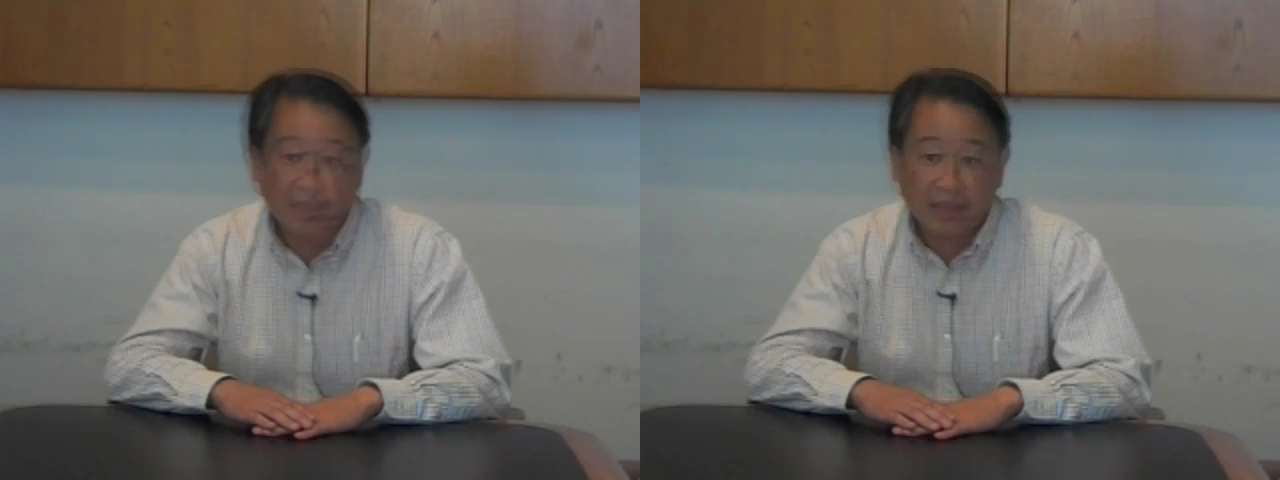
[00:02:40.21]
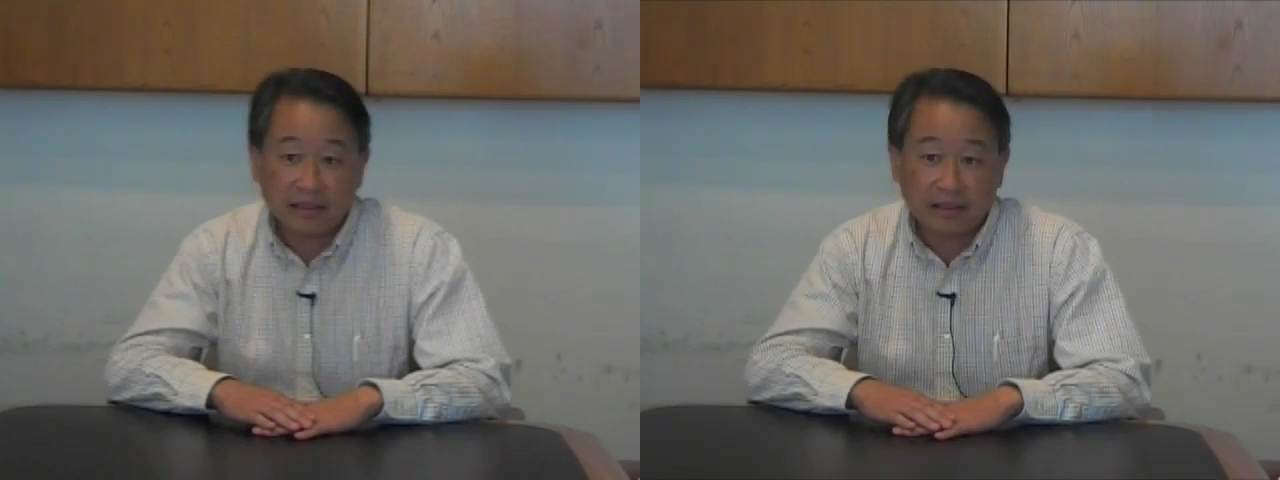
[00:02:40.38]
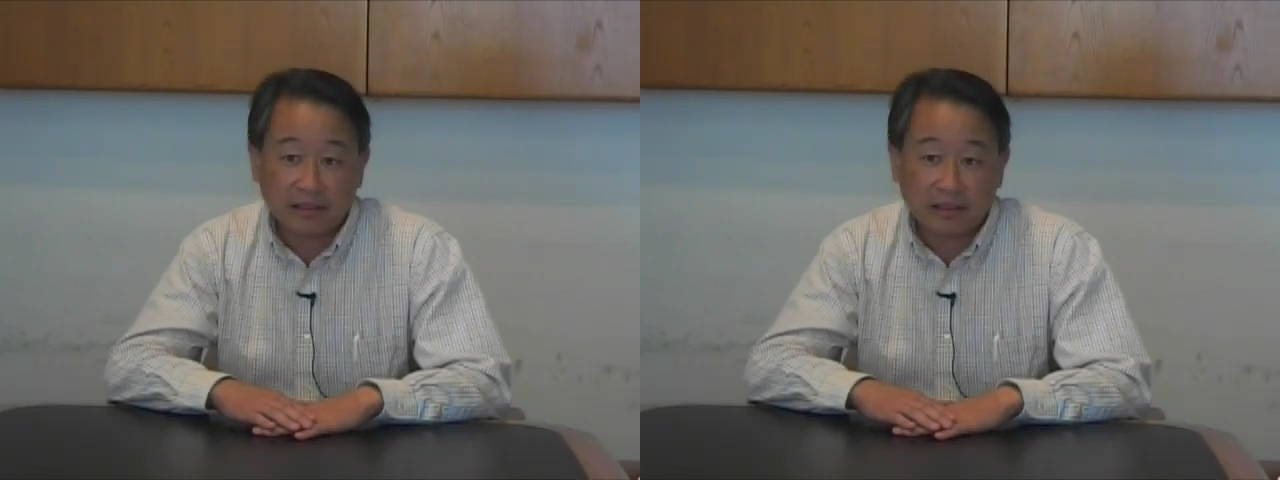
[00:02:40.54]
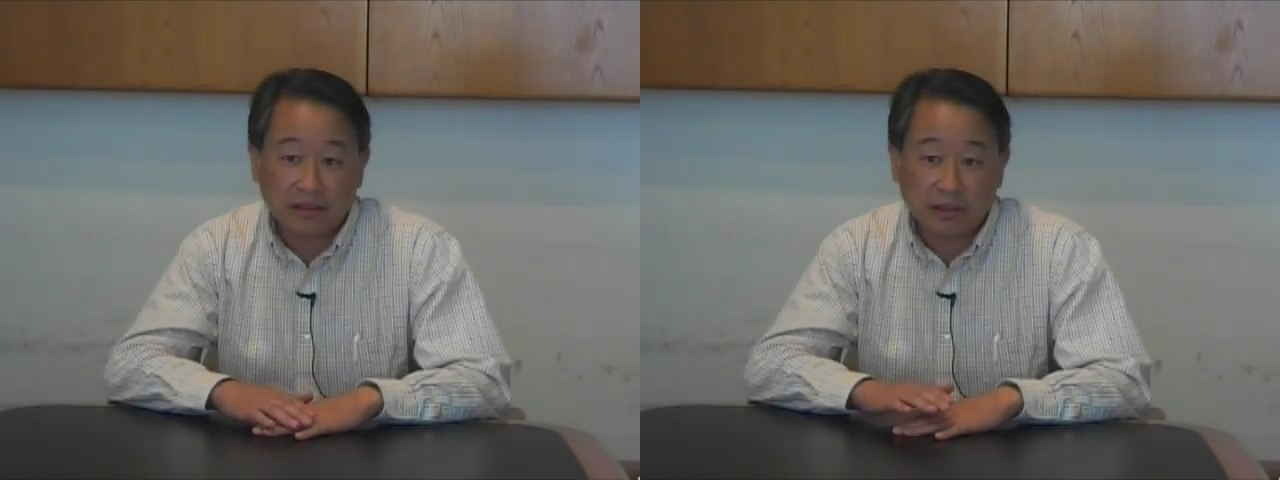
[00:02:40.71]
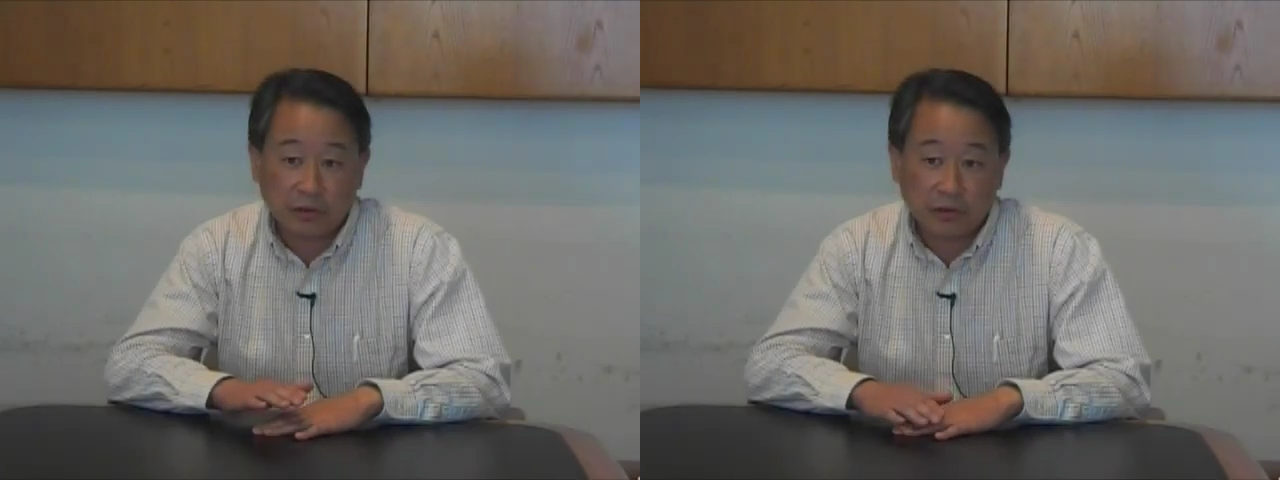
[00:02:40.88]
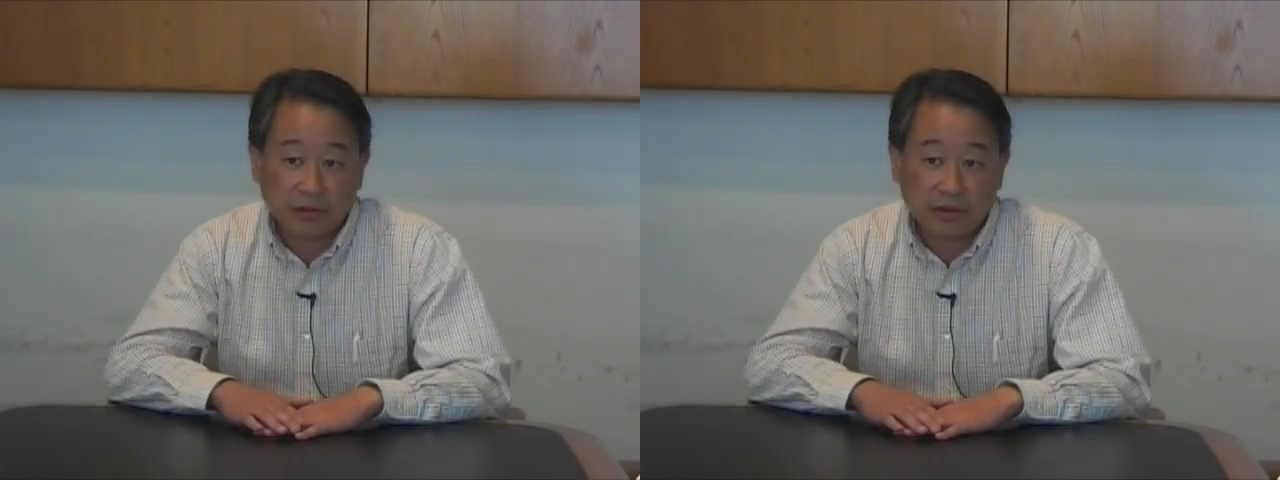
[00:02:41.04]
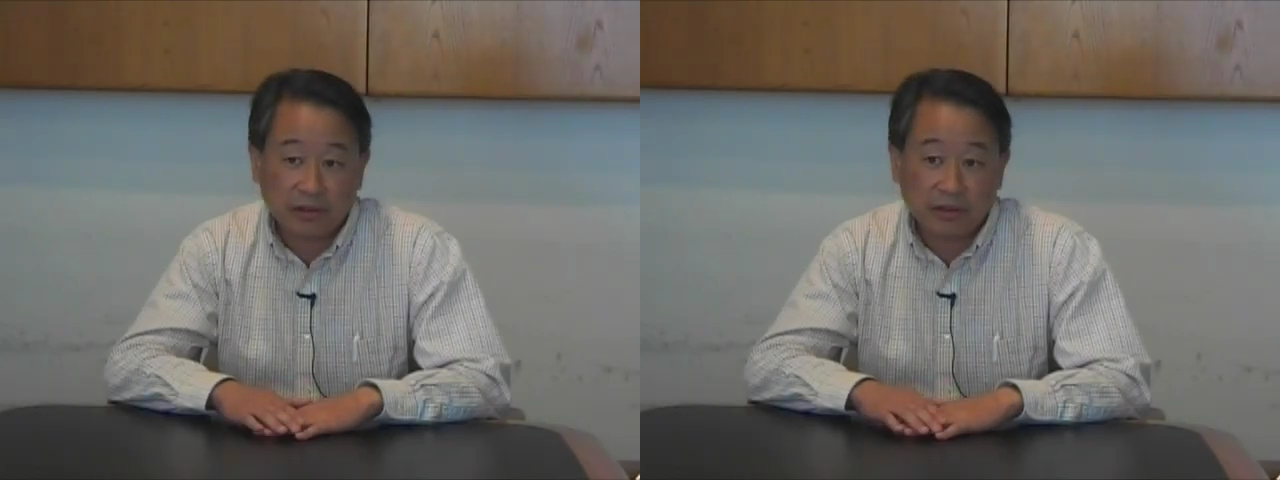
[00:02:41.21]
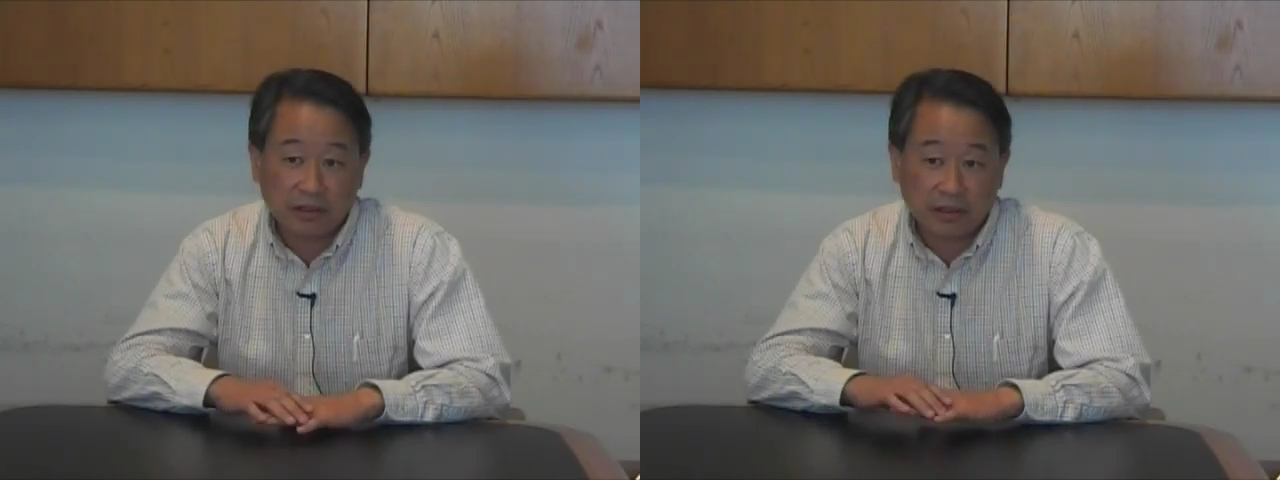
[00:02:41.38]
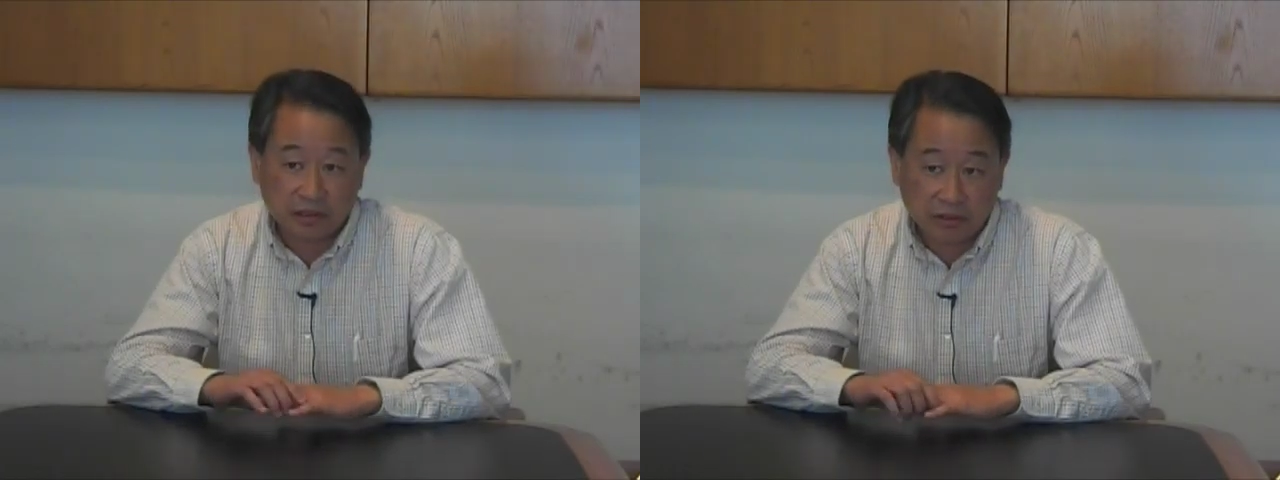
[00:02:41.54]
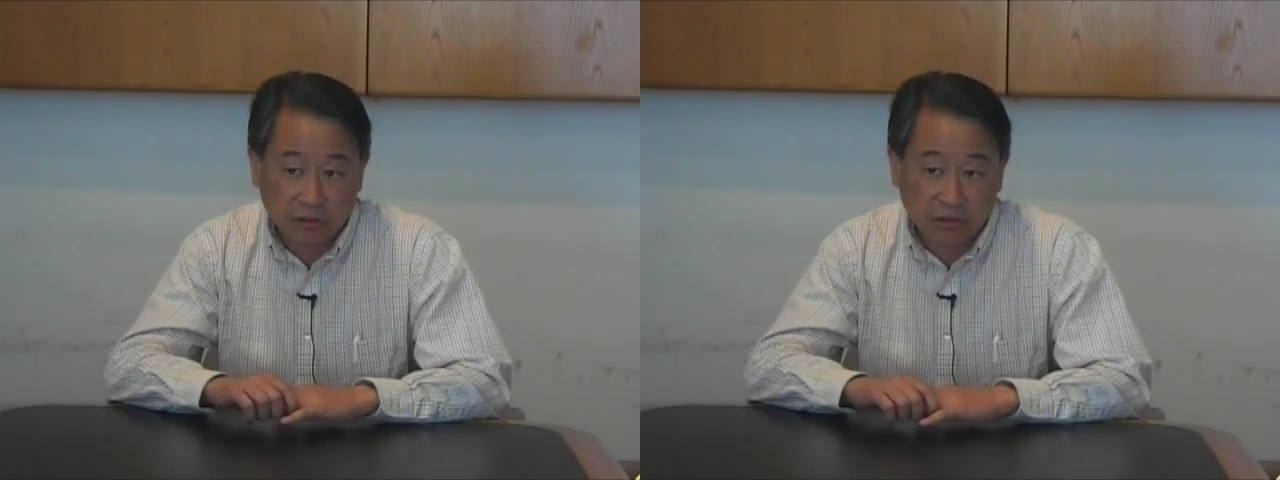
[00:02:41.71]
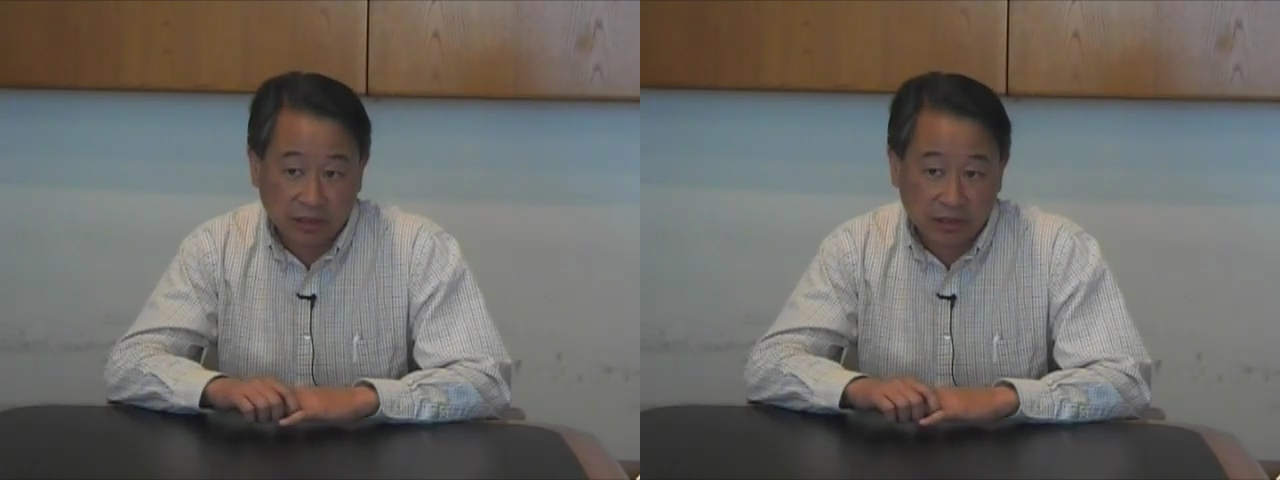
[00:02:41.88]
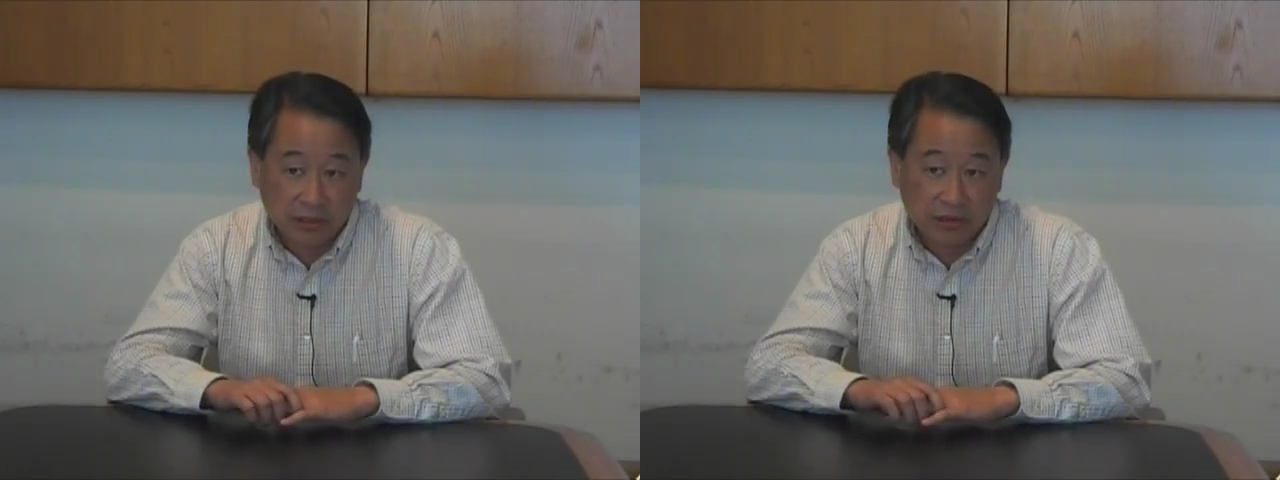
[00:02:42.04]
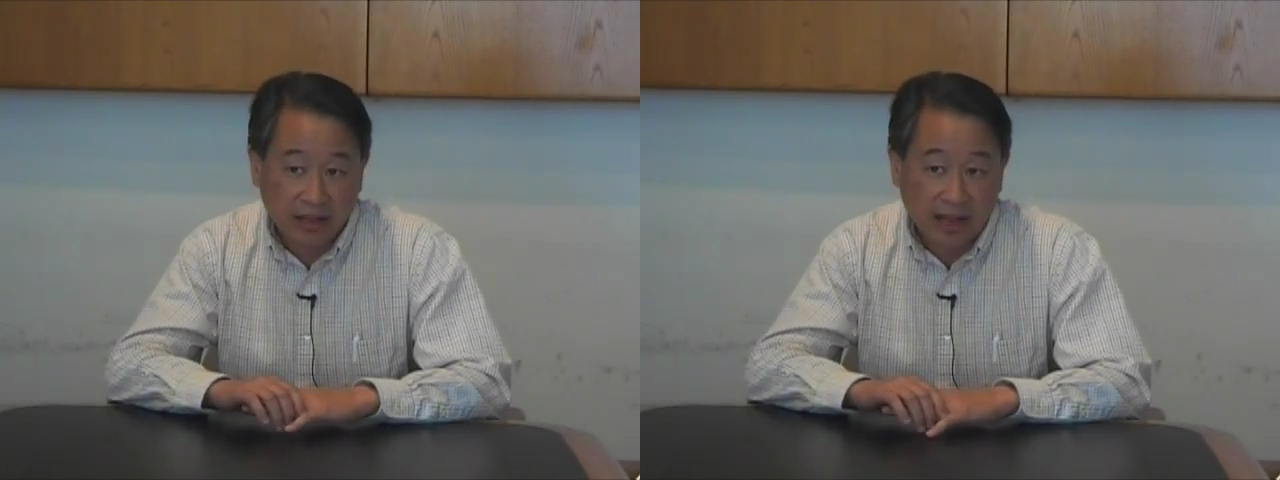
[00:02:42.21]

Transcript: And the, the third, the third issue